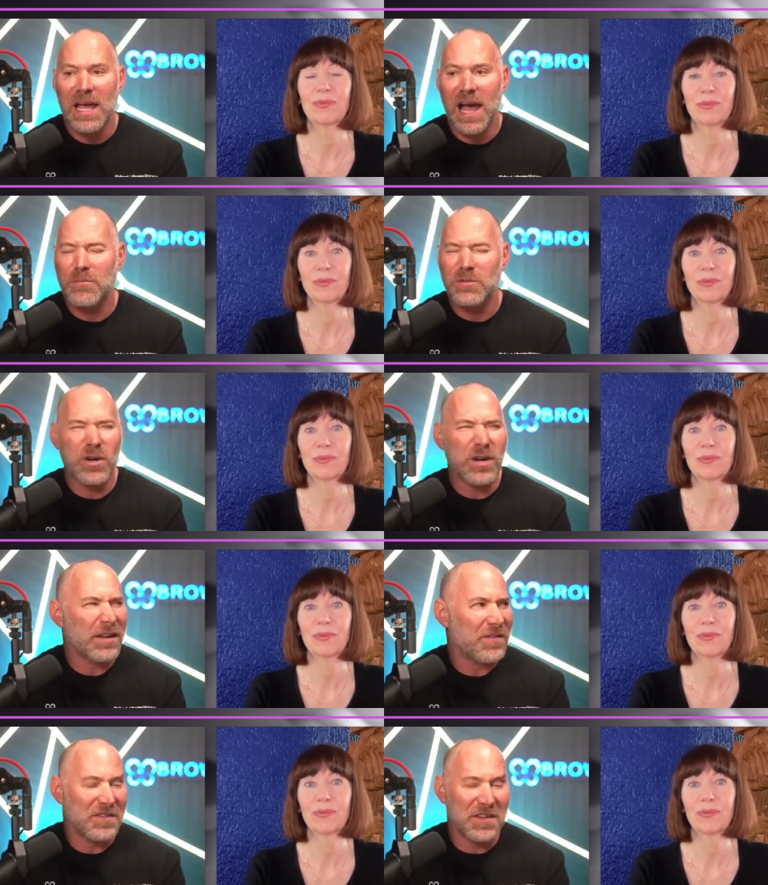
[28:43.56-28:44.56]
Speaker 1: I'm turning
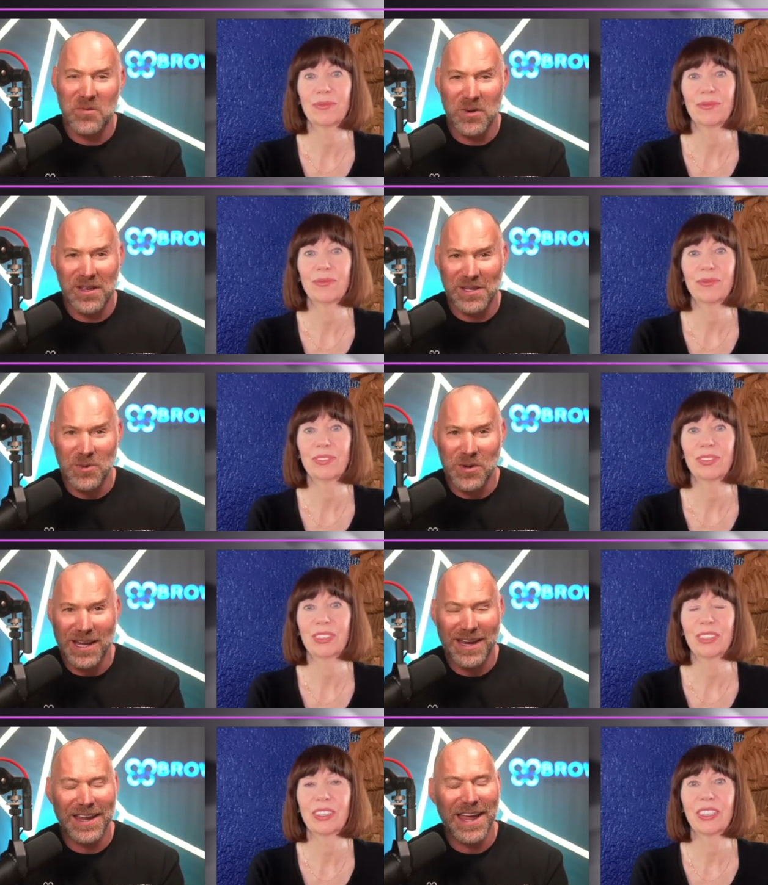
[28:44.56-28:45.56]
53 this
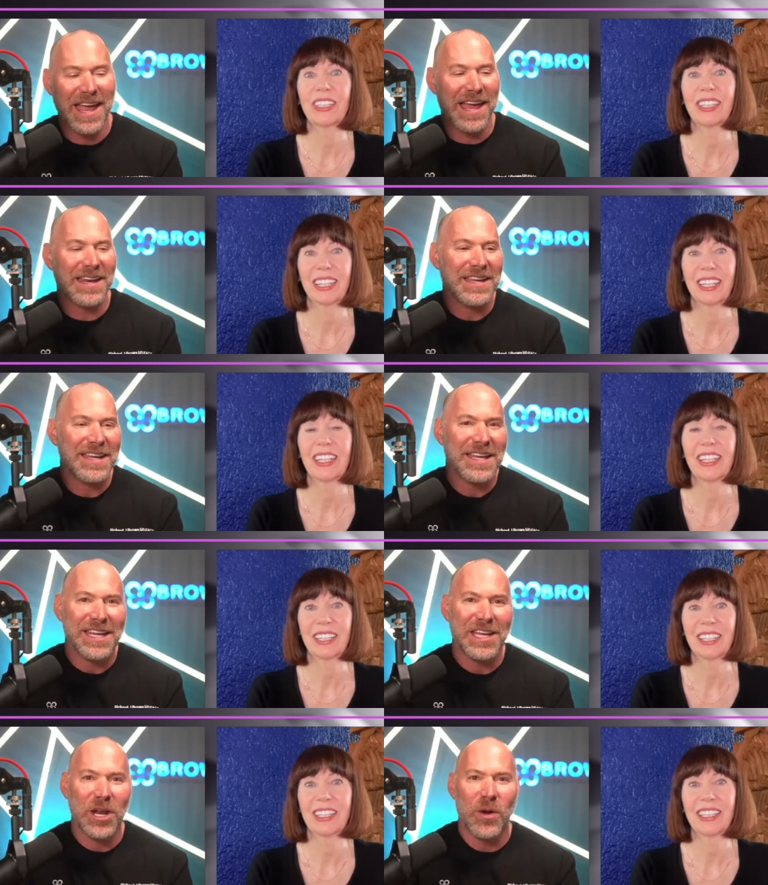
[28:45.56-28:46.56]
week and
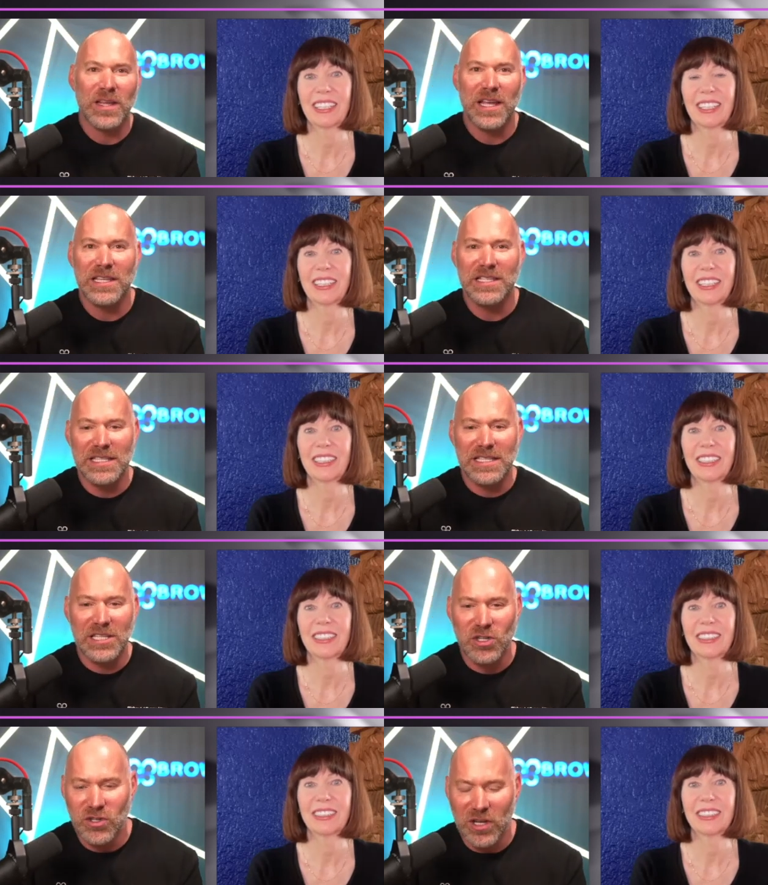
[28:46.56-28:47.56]
you know, it's it's
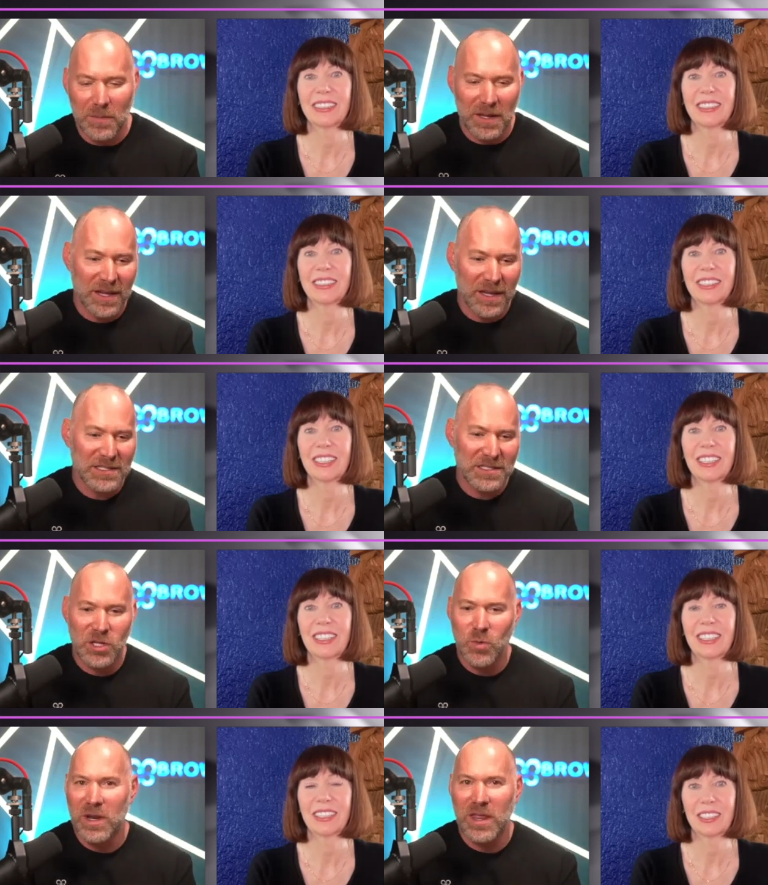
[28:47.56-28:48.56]
interesting because
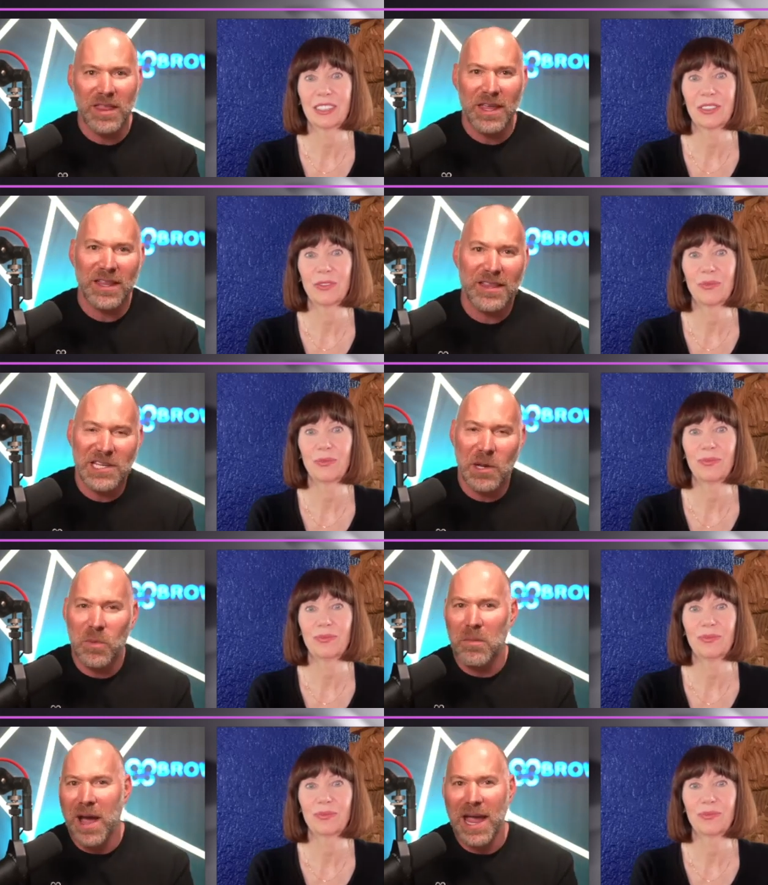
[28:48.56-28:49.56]
you wouldn't think that
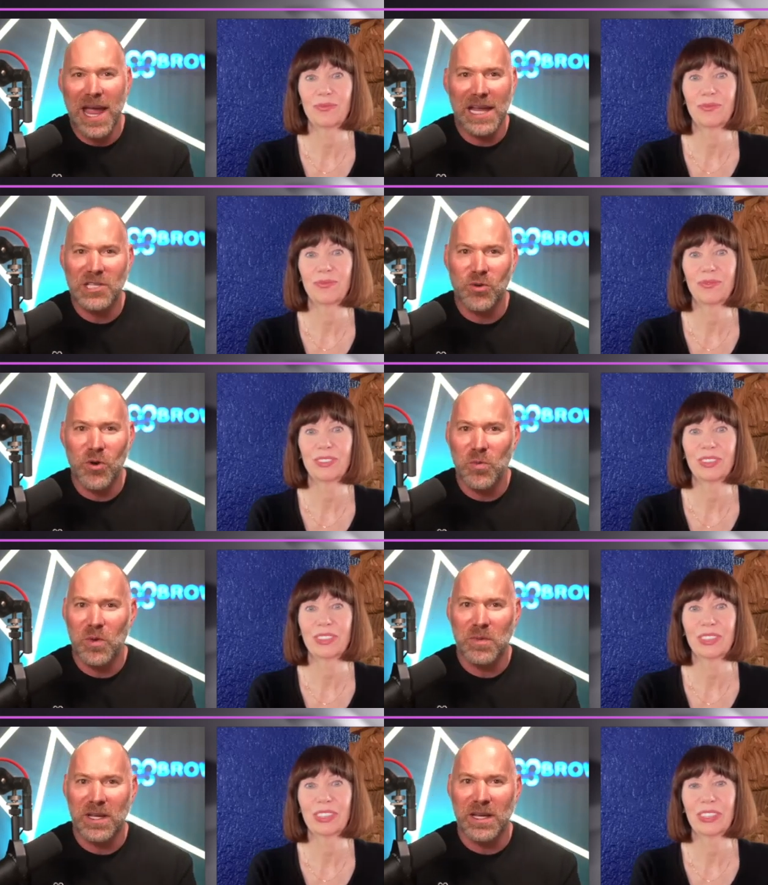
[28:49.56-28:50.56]
someone in my age group
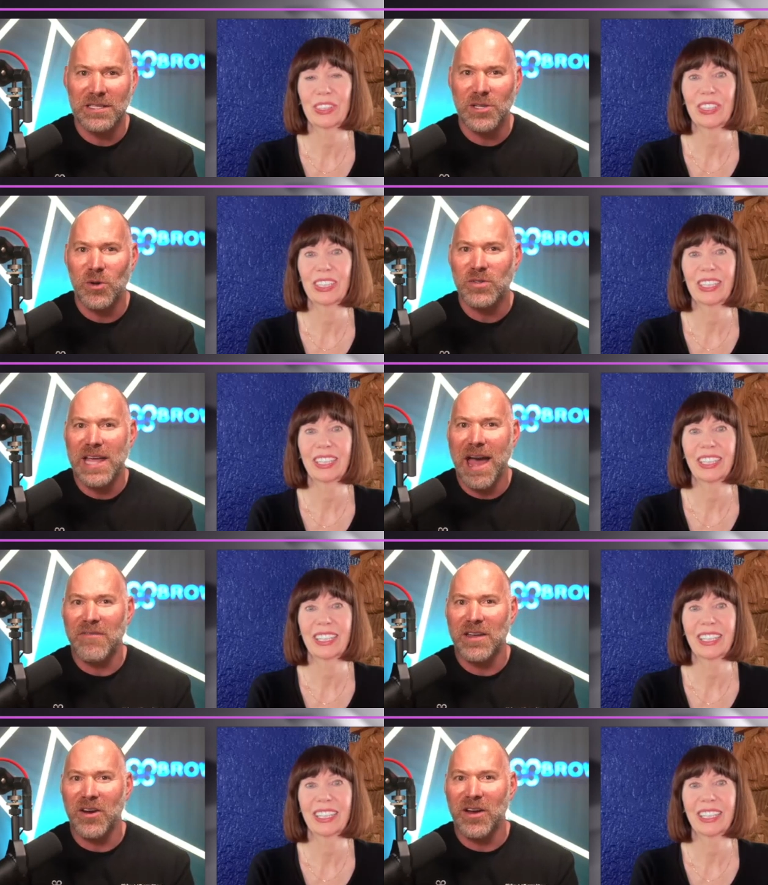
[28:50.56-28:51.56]
would be so
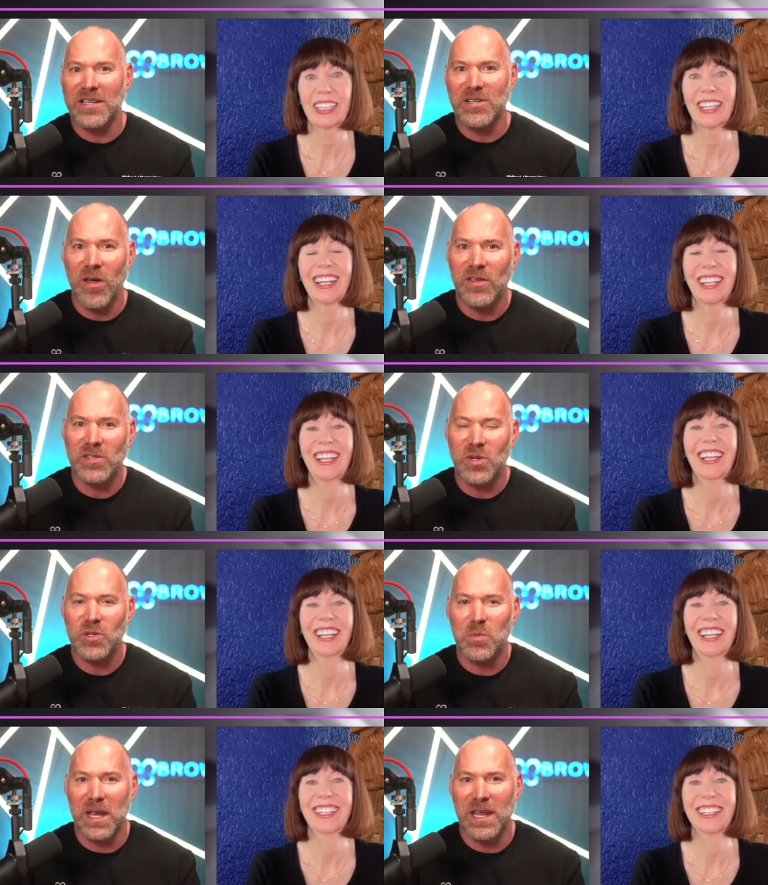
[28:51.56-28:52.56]
savvy or into all the
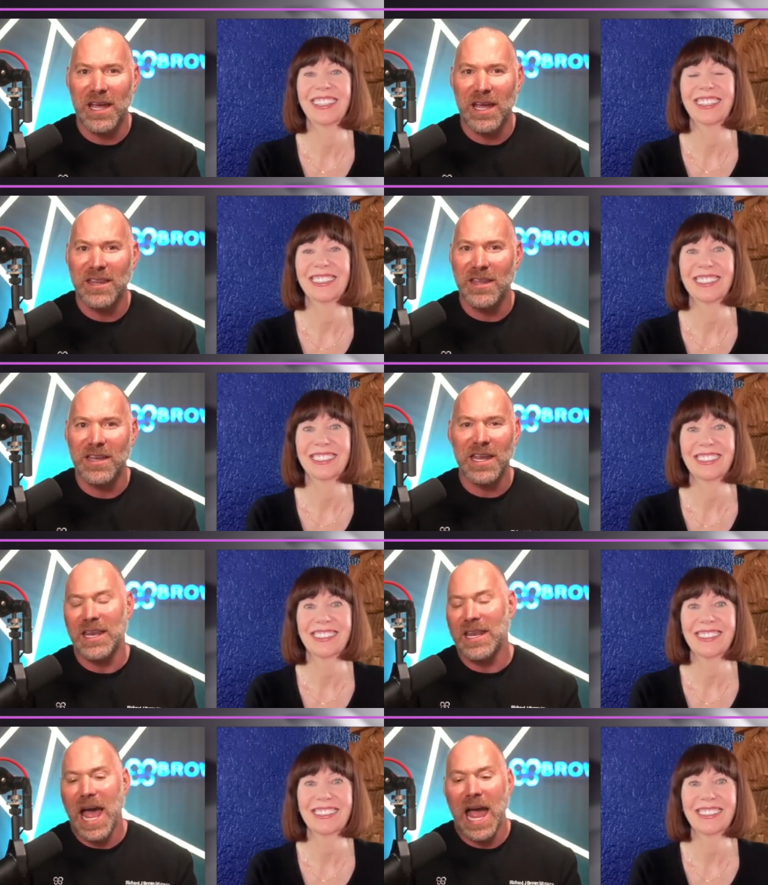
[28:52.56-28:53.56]
social media and that
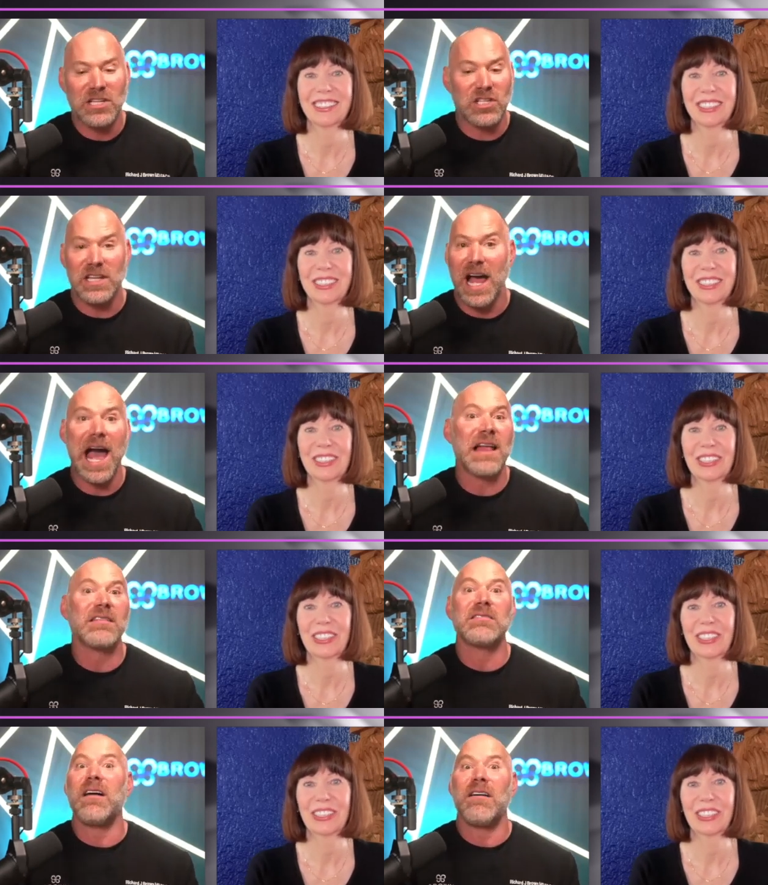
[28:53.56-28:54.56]
and I just I
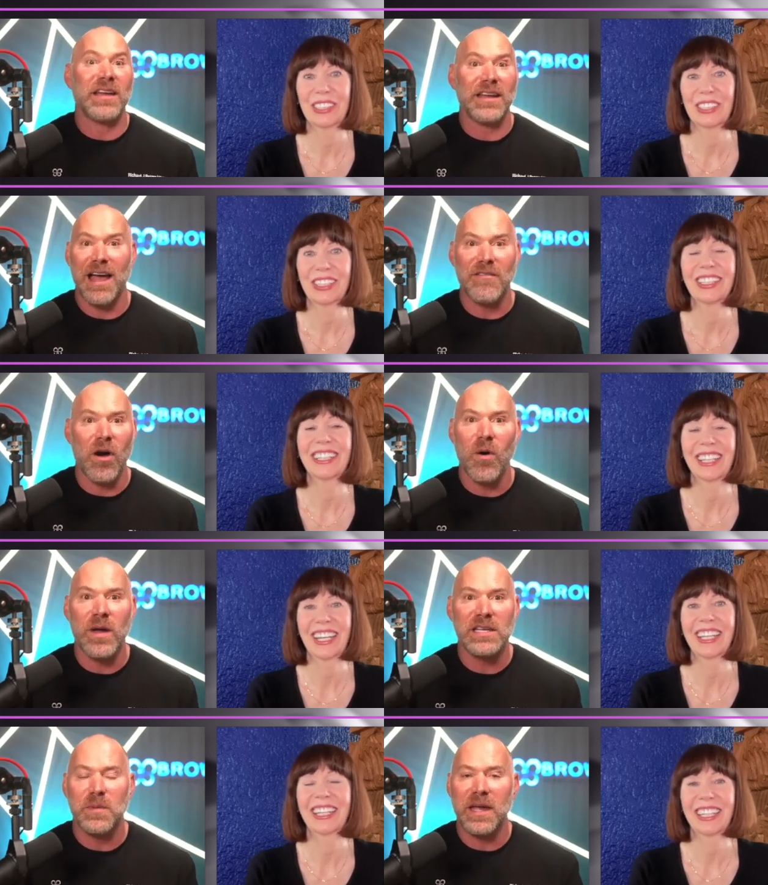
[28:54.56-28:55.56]
love it. I've
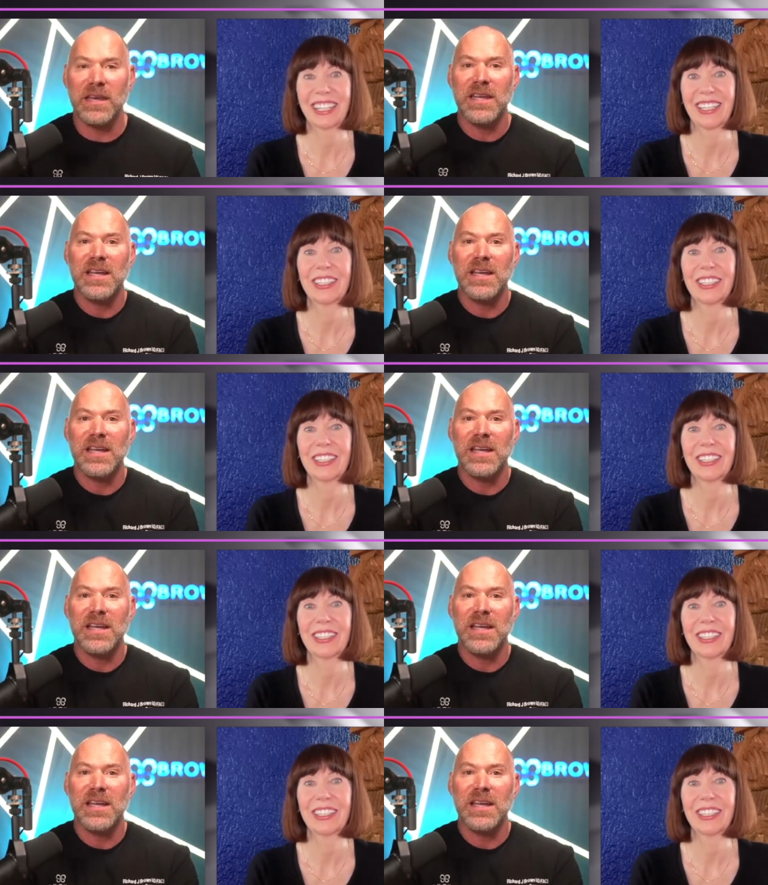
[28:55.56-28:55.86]
always been